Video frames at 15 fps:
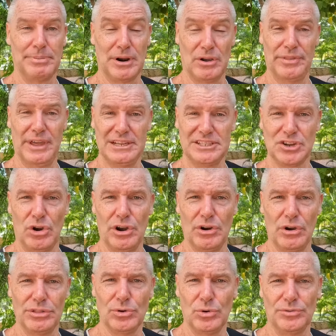But on that side,
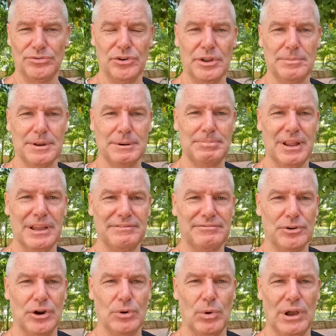I thought Freeman played
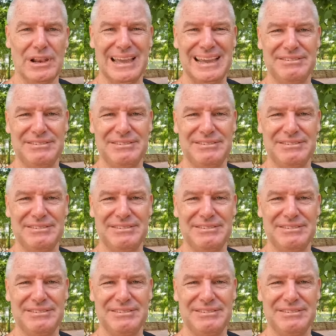very well.